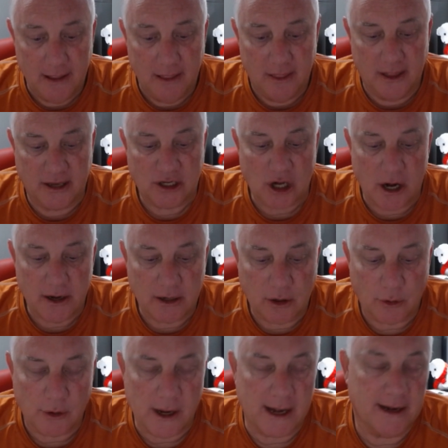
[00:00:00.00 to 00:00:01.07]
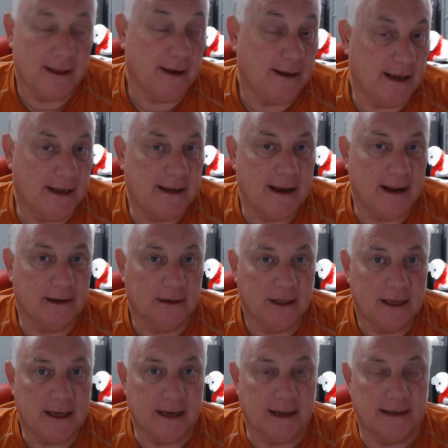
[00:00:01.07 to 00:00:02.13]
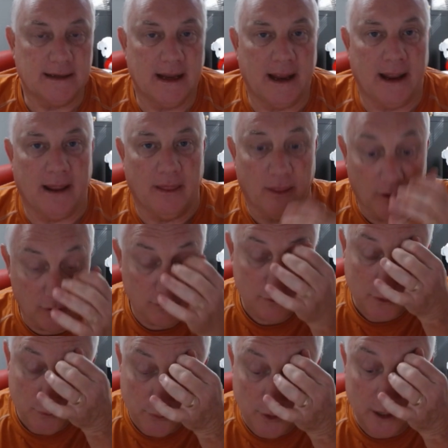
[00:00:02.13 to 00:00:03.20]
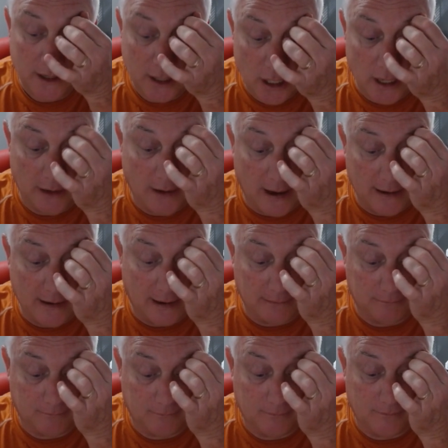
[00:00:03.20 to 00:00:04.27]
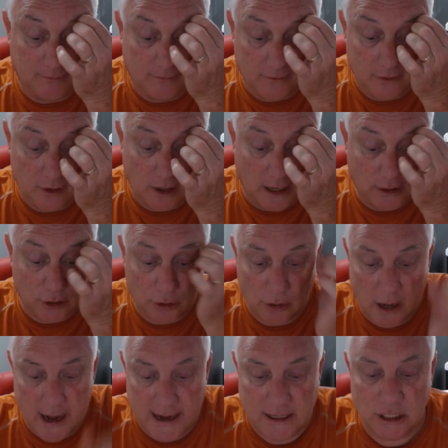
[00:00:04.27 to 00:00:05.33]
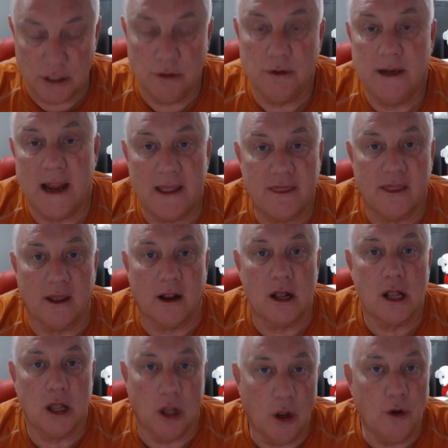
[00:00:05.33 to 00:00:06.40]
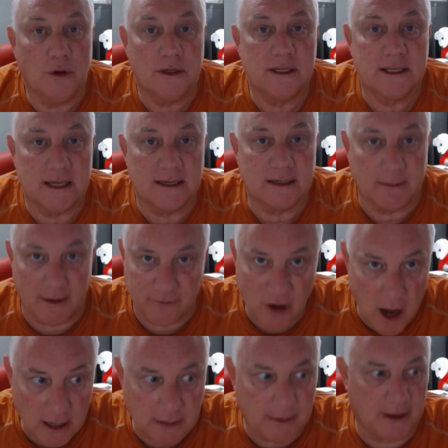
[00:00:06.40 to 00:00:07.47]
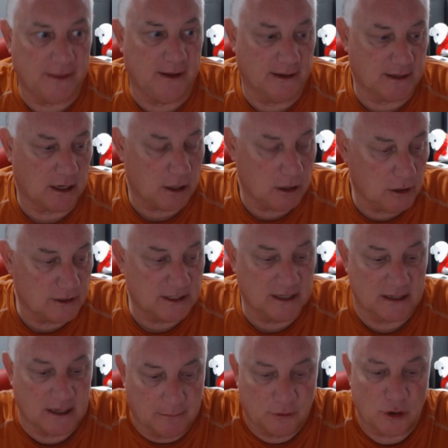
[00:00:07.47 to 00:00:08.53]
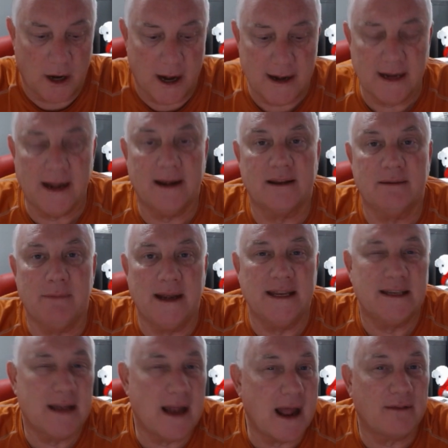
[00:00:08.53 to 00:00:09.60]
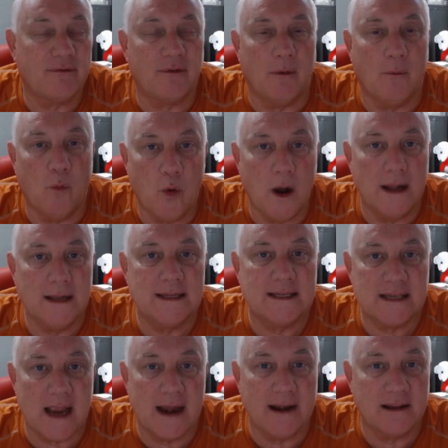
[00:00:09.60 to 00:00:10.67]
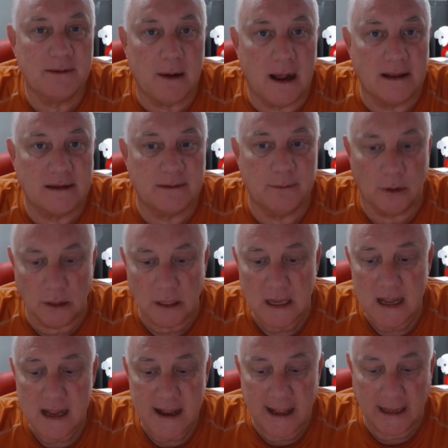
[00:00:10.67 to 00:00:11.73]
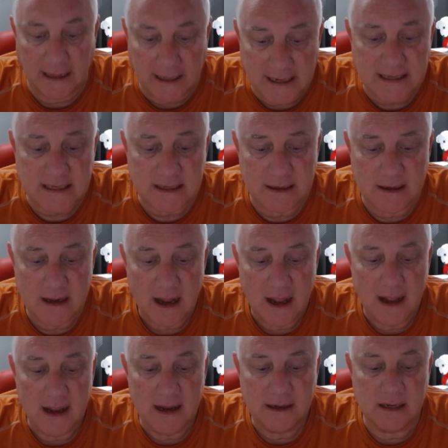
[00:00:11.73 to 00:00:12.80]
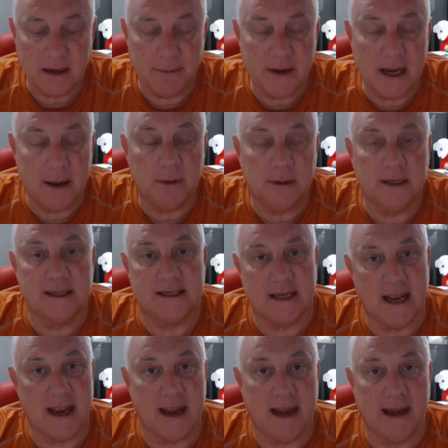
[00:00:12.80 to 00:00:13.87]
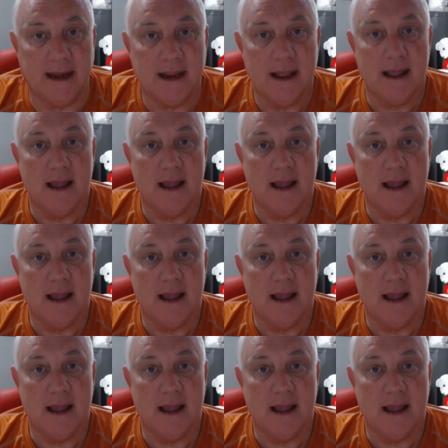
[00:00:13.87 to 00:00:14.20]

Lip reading: They started creating the detailed leagues, and those were really good. I try to get the closed system. I've talked about this, a closed system. I'm trying to get as many stats from one site as possible, at least to be able to say